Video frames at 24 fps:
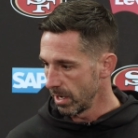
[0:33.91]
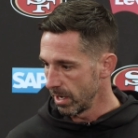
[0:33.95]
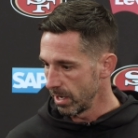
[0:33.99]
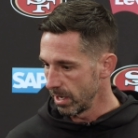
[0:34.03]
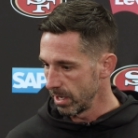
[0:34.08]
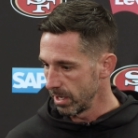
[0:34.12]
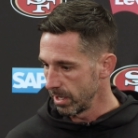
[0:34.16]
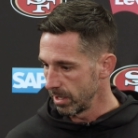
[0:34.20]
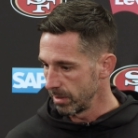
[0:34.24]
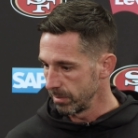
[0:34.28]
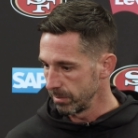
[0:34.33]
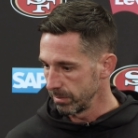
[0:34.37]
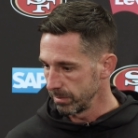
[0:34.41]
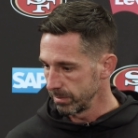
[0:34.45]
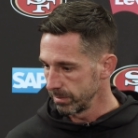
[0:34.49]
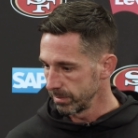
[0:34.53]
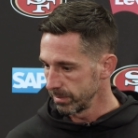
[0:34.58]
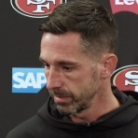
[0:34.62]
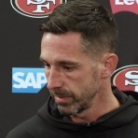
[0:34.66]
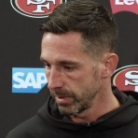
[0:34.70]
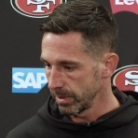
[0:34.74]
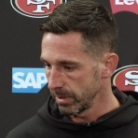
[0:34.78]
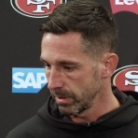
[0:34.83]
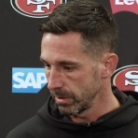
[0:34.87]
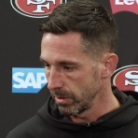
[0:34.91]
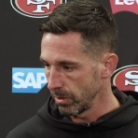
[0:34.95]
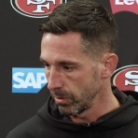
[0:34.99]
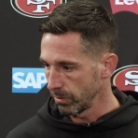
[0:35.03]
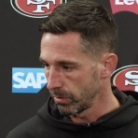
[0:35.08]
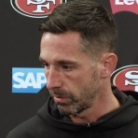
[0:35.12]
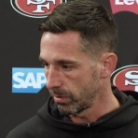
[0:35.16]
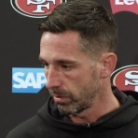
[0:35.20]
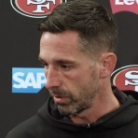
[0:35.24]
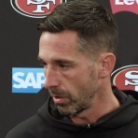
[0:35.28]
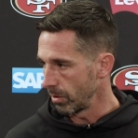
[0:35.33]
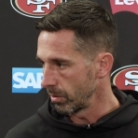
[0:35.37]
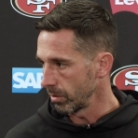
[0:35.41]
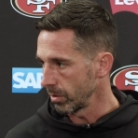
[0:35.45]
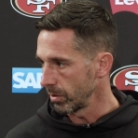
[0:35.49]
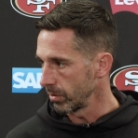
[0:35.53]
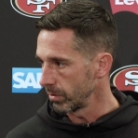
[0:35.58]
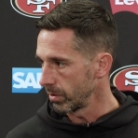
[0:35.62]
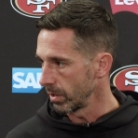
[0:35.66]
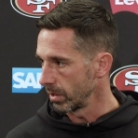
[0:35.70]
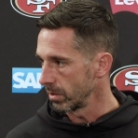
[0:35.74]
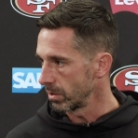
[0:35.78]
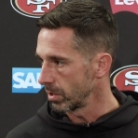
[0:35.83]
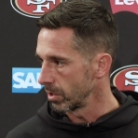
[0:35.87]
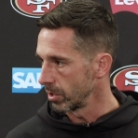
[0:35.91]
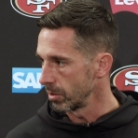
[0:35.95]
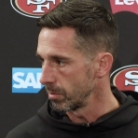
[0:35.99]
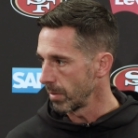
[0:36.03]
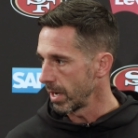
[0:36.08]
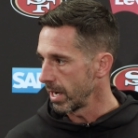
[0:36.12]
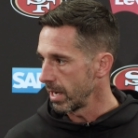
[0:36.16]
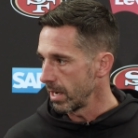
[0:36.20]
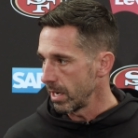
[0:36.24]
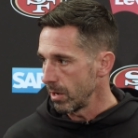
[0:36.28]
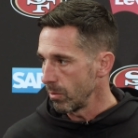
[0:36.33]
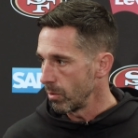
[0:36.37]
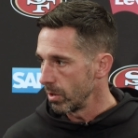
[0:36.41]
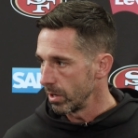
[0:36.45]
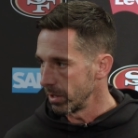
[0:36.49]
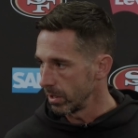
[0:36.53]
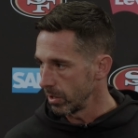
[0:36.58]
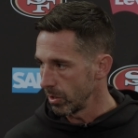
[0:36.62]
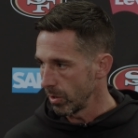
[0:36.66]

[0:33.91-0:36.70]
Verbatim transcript: No stone goes unturned by anyone.